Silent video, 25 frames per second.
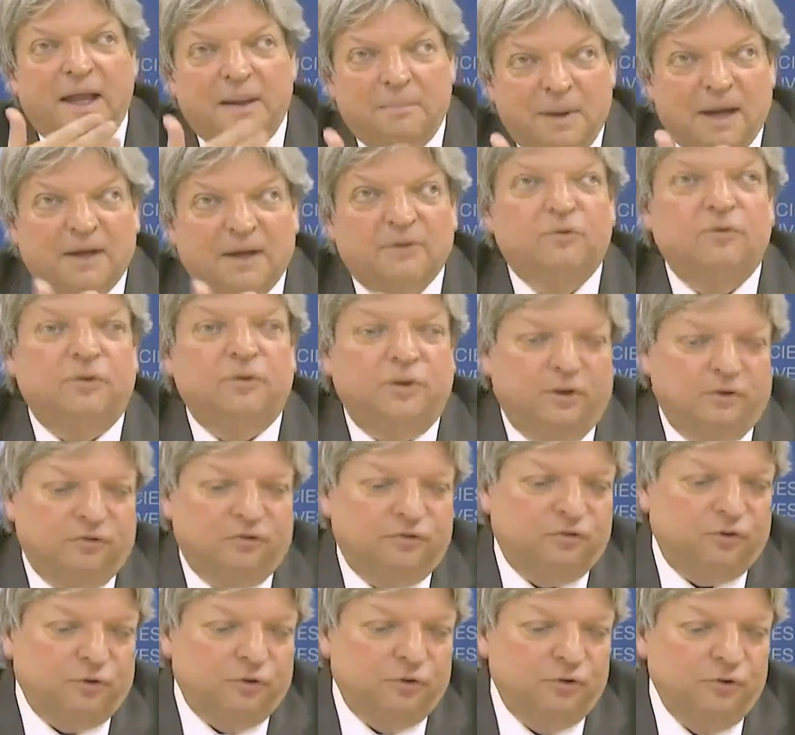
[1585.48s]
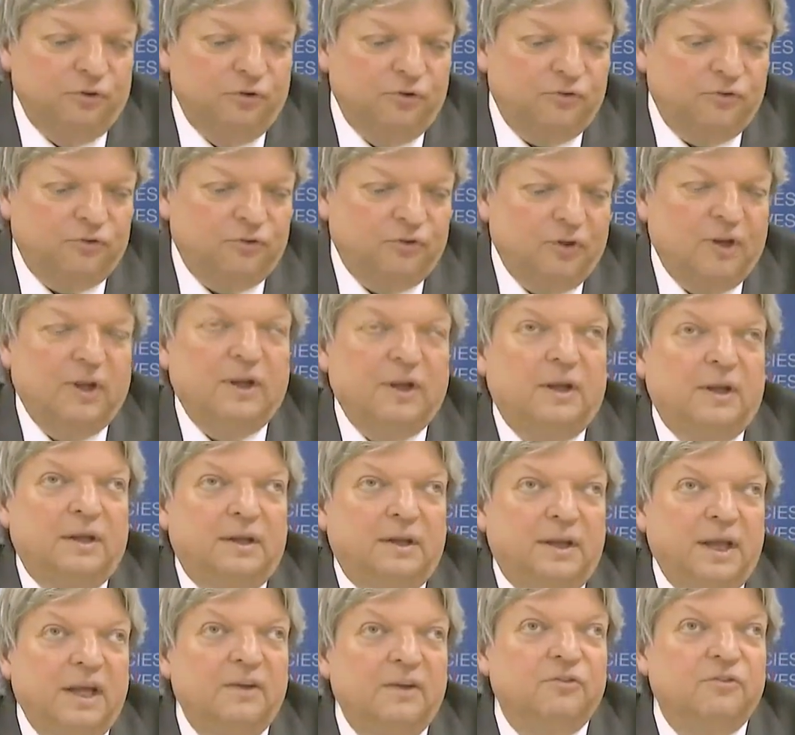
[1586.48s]
Then back to your students.
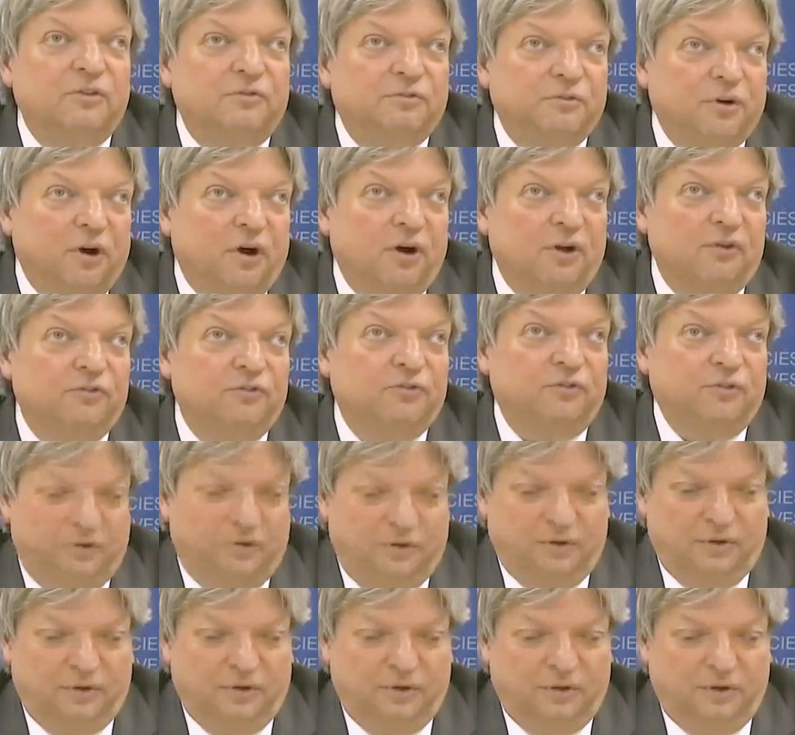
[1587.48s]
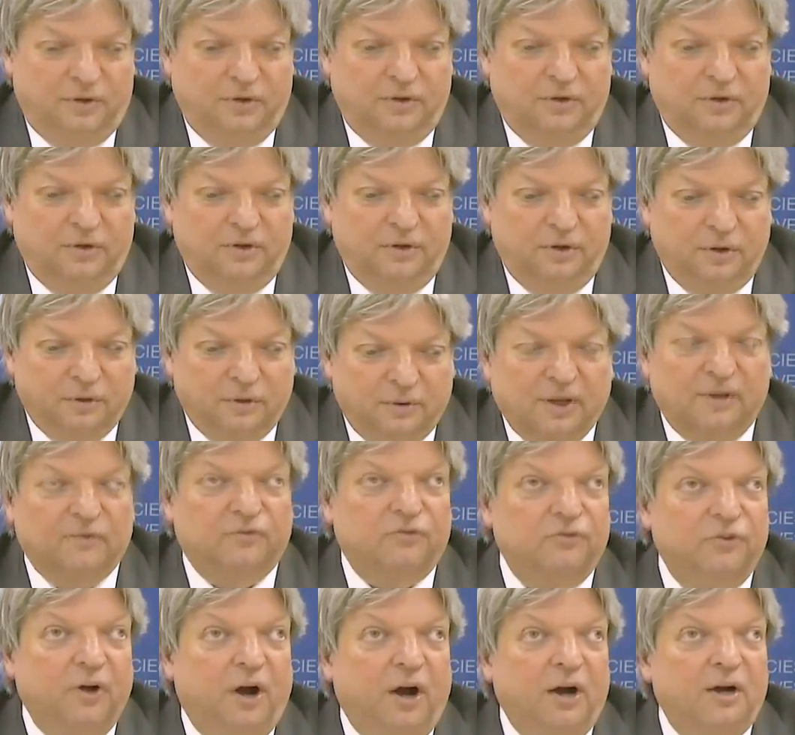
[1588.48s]
Yes, of course, you
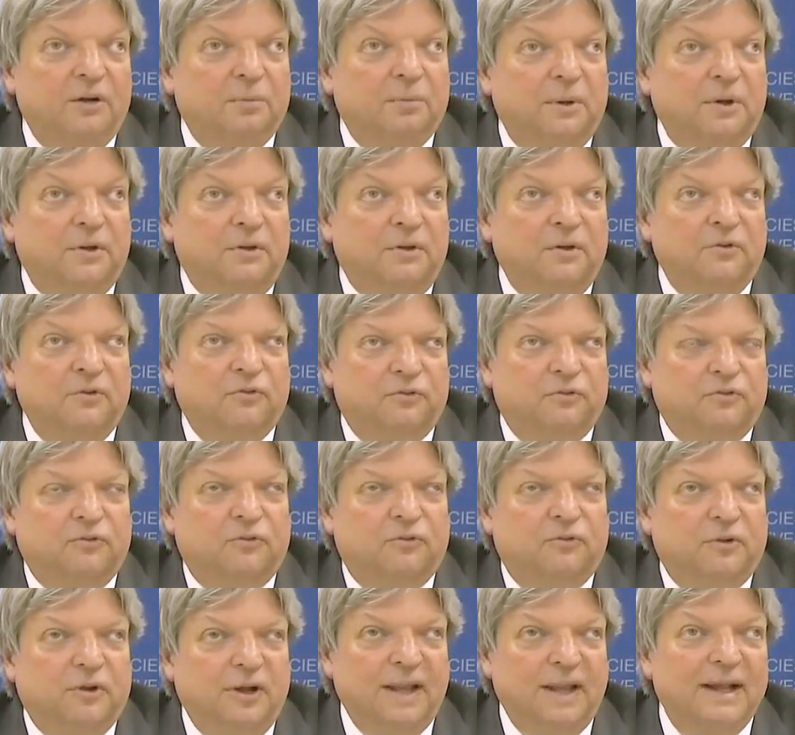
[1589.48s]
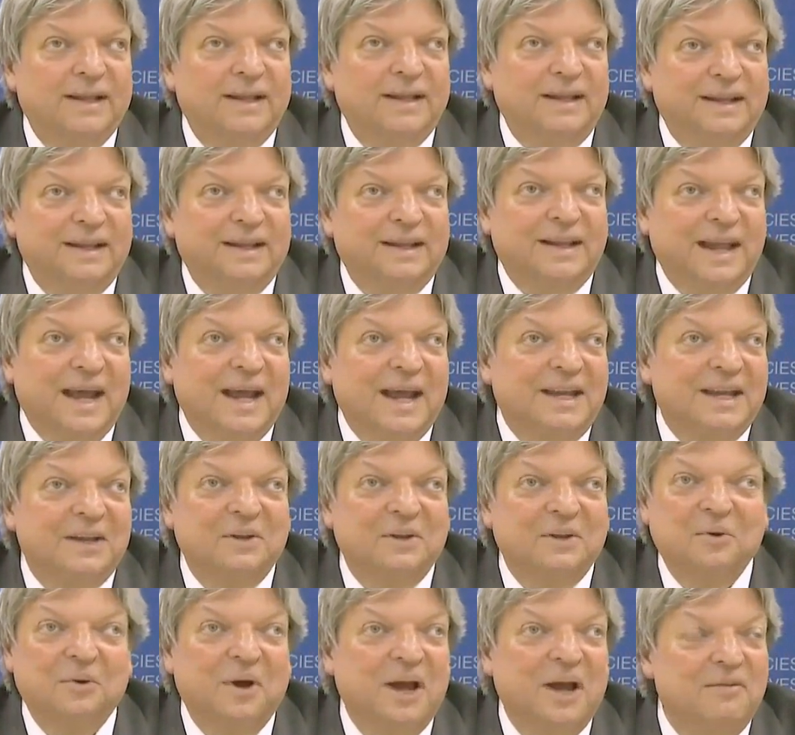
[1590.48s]
can start with just collecting the
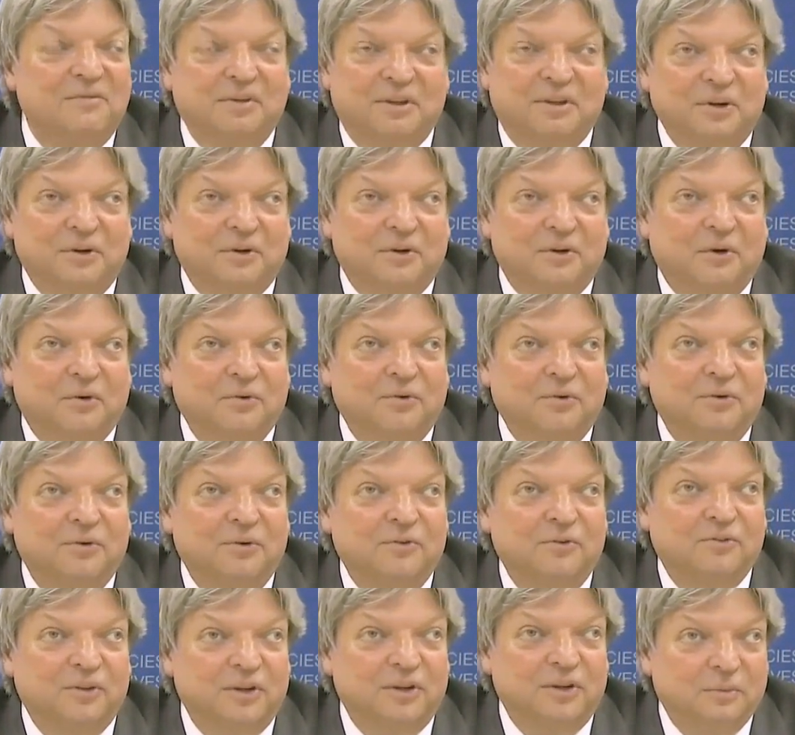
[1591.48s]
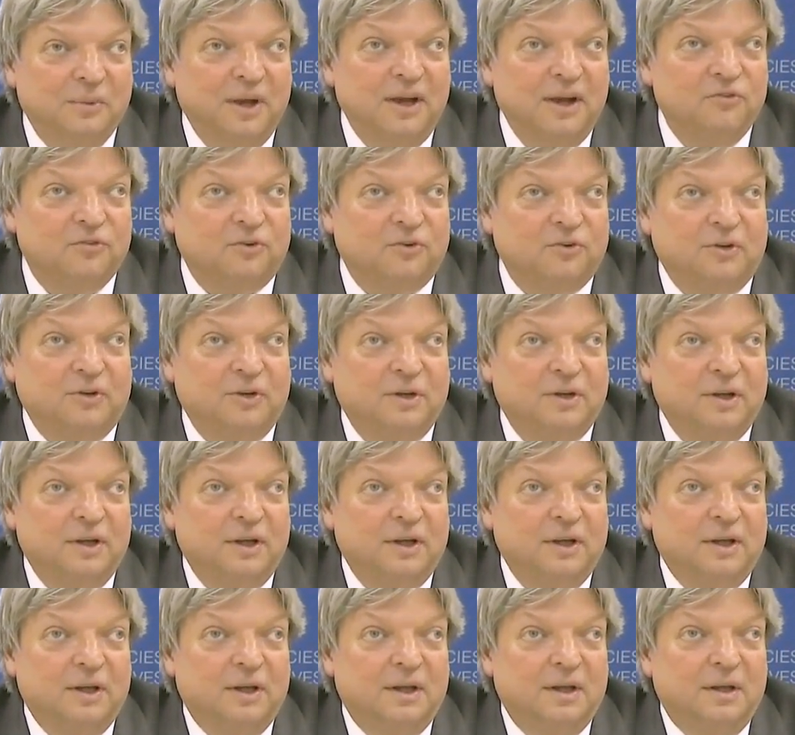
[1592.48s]
data you have in your own situation
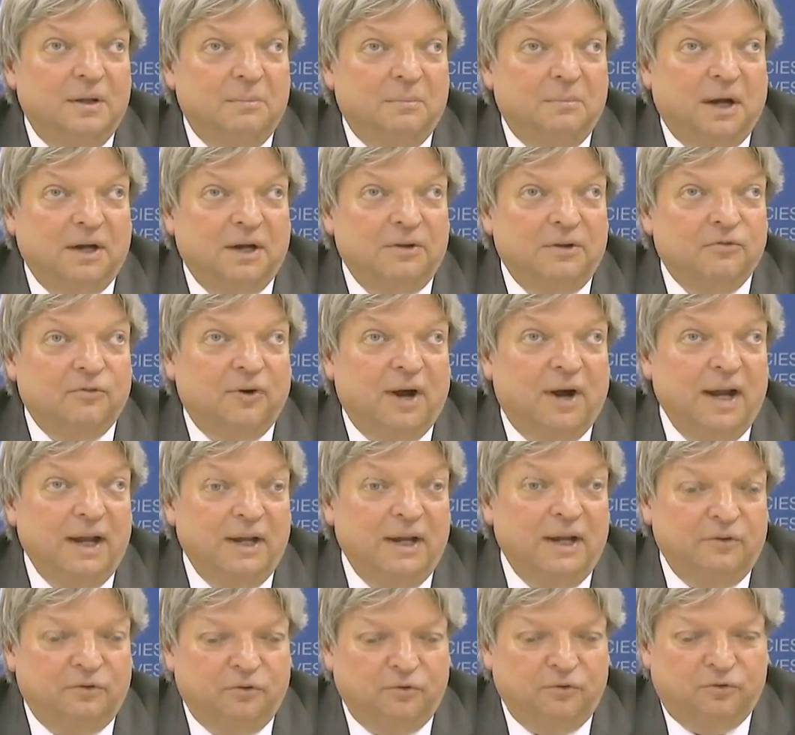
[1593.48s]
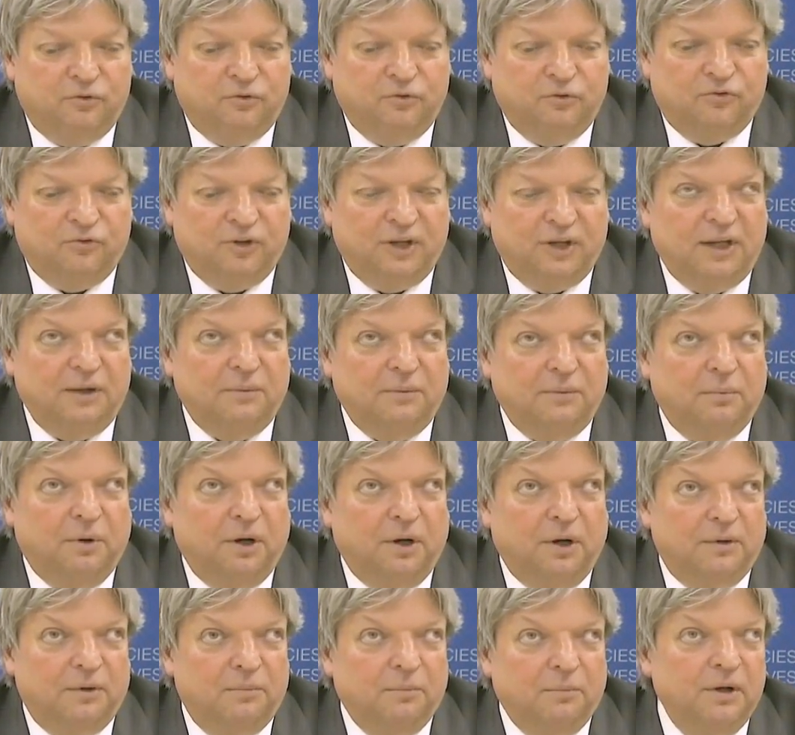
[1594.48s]
by trying to see
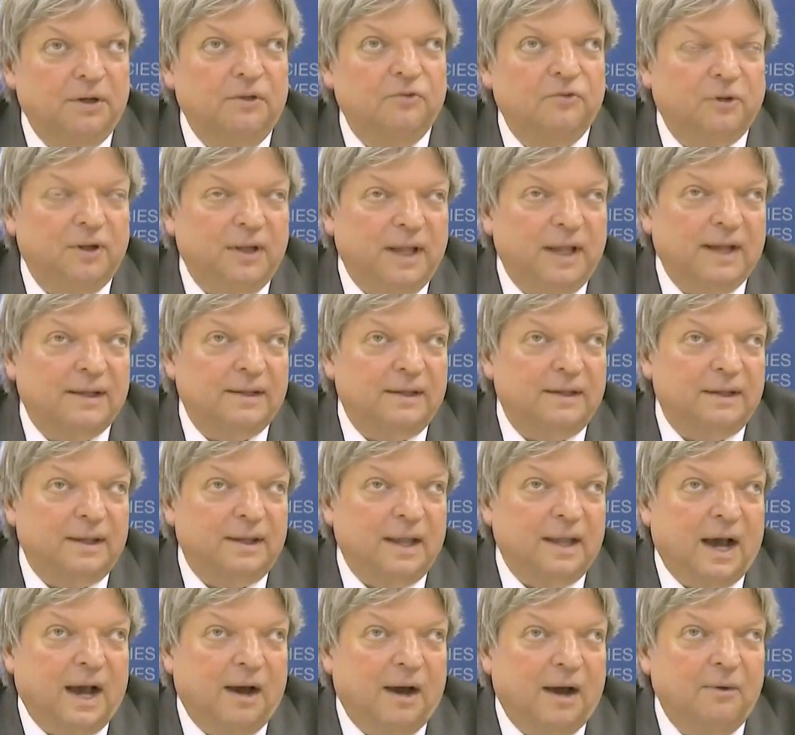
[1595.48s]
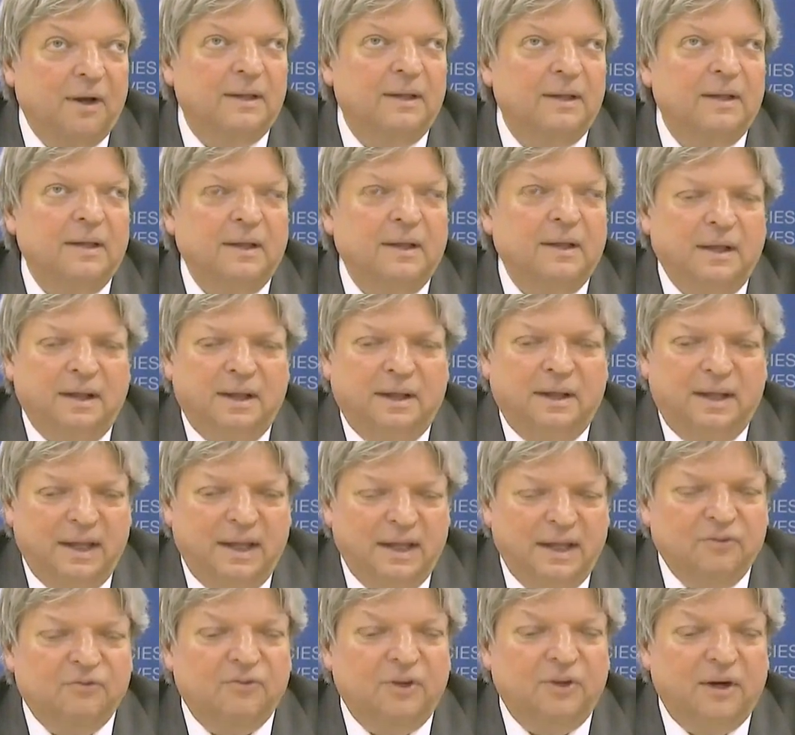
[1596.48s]
what is collected now, and
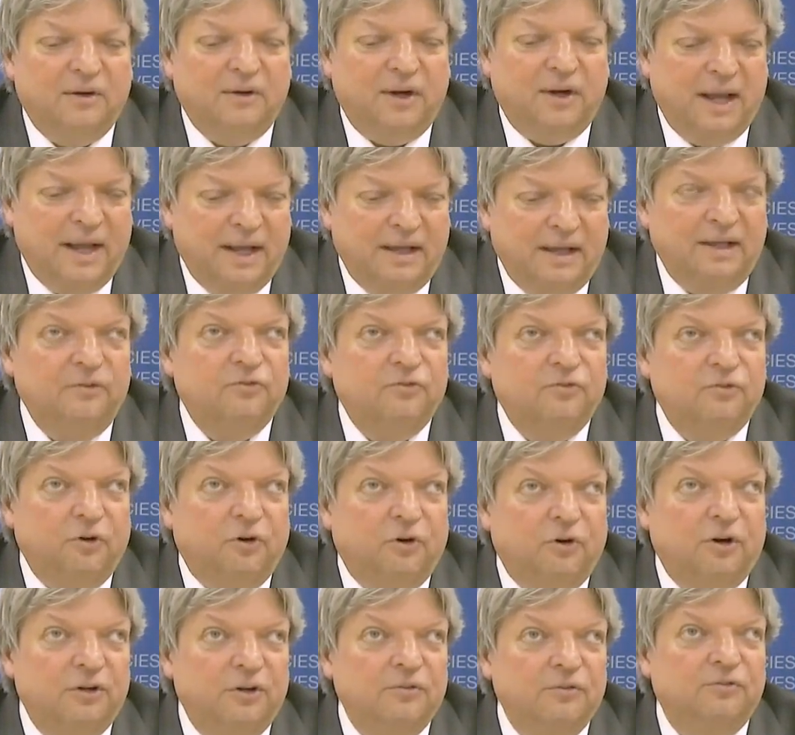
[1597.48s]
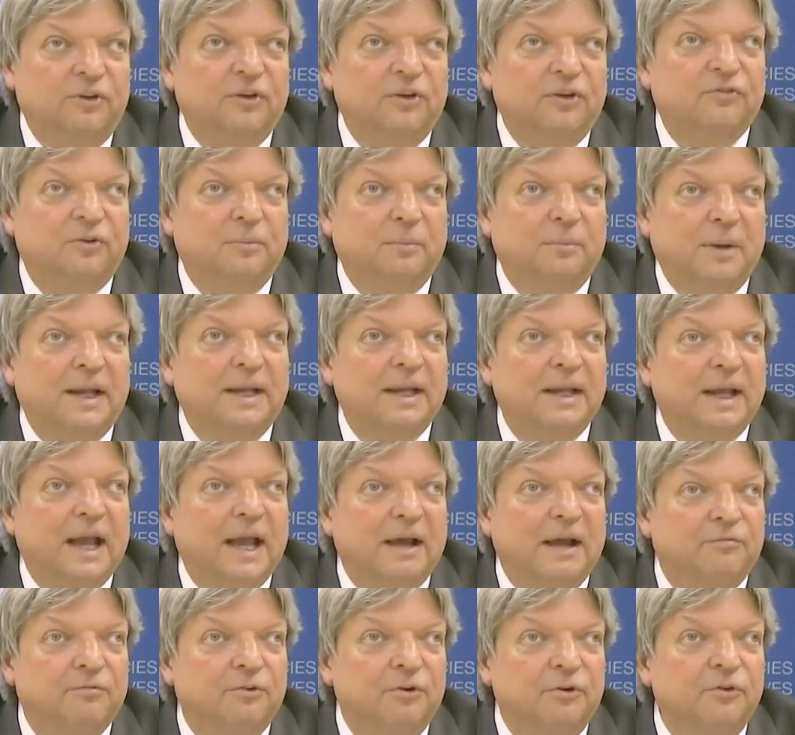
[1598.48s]
is there any sort of systematic
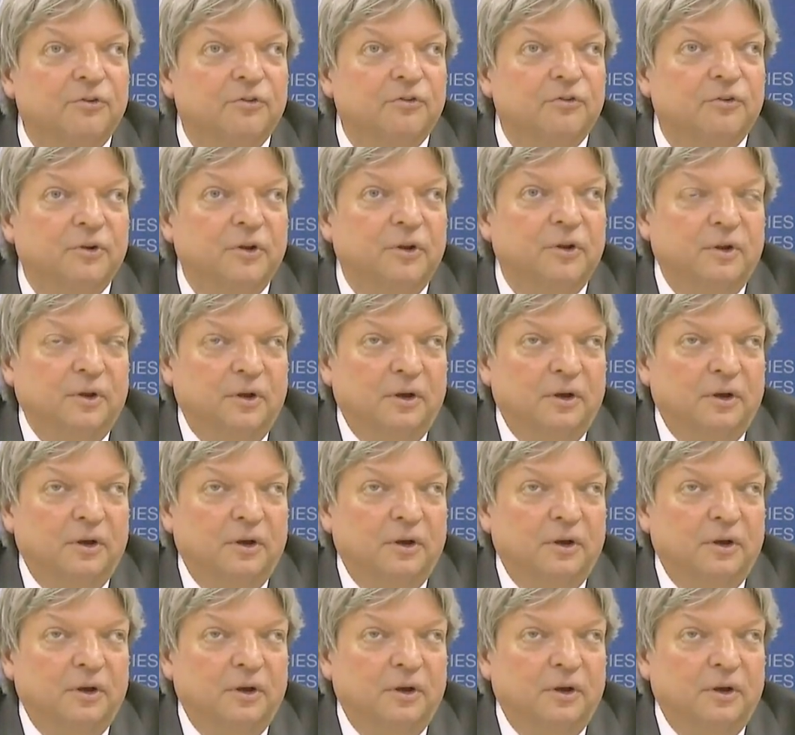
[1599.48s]
effort